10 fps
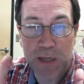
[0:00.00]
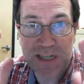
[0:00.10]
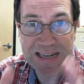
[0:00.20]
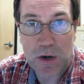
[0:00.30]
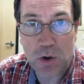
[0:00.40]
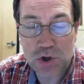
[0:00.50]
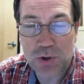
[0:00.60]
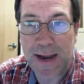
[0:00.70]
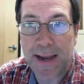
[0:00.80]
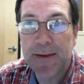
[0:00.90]
stayed on
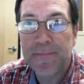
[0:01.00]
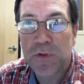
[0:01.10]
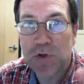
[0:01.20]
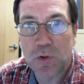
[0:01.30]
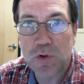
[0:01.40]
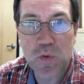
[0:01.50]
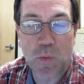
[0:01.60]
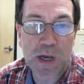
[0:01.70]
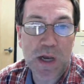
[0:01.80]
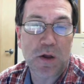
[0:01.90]
track, told us
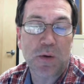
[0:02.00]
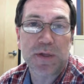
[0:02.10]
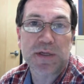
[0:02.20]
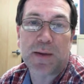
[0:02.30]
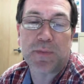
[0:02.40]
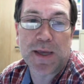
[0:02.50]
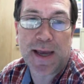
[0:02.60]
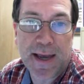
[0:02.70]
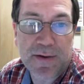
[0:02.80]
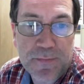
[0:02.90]
what we need to know in the time that
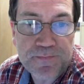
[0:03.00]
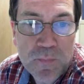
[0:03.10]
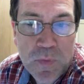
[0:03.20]
you have.